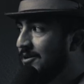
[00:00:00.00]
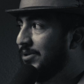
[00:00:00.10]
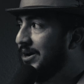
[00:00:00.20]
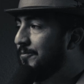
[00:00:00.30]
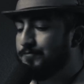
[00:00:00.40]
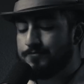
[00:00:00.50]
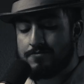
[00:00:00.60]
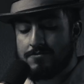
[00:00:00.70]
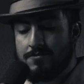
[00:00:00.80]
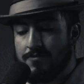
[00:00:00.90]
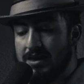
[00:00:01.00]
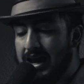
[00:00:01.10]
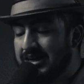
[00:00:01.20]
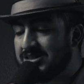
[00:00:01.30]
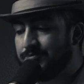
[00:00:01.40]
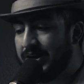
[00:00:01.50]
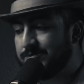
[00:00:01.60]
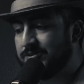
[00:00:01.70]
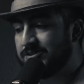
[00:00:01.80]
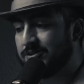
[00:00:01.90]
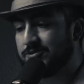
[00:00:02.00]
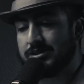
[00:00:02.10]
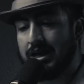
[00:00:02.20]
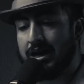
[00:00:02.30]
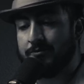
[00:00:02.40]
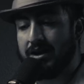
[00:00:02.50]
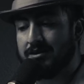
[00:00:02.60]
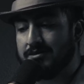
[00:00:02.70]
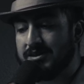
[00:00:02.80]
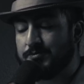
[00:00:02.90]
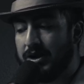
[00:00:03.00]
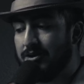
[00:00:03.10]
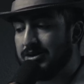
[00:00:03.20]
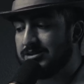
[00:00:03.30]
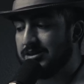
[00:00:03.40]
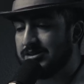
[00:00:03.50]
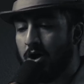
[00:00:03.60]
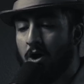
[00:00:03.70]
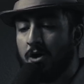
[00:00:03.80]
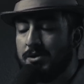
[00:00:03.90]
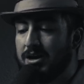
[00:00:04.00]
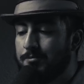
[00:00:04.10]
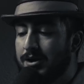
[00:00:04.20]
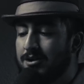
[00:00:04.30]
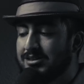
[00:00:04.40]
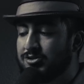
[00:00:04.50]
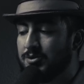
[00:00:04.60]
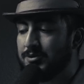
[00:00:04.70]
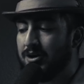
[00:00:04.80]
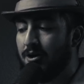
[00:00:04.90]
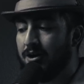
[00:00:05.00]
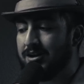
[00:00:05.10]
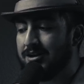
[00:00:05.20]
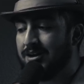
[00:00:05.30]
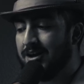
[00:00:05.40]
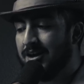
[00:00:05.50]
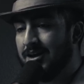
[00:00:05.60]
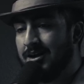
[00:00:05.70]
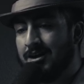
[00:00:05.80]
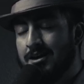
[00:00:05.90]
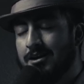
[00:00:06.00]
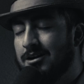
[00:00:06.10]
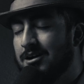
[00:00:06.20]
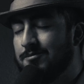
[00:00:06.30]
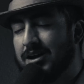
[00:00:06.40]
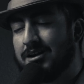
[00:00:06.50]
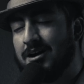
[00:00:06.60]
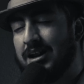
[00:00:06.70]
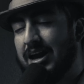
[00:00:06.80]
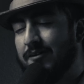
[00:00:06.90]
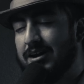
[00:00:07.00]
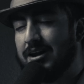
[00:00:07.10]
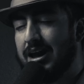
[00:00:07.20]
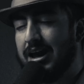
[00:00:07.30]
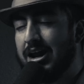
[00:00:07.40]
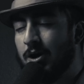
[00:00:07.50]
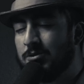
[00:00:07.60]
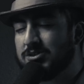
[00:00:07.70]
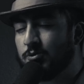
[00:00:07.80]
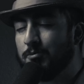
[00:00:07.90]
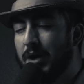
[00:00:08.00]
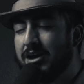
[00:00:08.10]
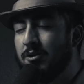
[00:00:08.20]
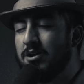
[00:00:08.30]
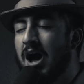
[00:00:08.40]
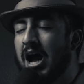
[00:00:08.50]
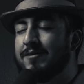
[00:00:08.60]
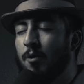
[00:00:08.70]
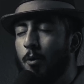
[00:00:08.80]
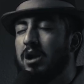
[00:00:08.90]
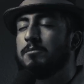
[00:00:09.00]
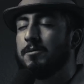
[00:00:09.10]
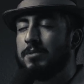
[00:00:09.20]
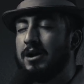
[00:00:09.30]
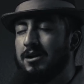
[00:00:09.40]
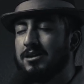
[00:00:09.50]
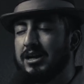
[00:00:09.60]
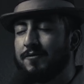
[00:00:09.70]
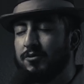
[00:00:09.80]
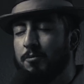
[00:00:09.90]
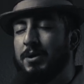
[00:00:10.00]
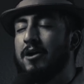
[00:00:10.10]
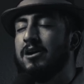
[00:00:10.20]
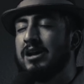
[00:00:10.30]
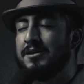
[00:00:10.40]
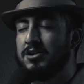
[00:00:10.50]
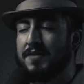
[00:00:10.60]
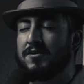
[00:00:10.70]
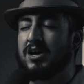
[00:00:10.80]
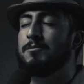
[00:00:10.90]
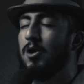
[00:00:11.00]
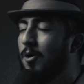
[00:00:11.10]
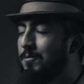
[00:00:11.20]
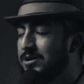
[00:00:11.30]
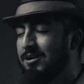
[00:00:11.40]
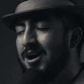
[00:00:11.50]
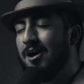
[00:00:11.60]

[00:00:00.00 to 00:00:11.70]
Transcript: But it just makes me so sad, man. These parents, it's hard being a parent, extremely hard, and oh my God, it almost would make you not even want to be a parent. Like if you're a parent and then you have to come home and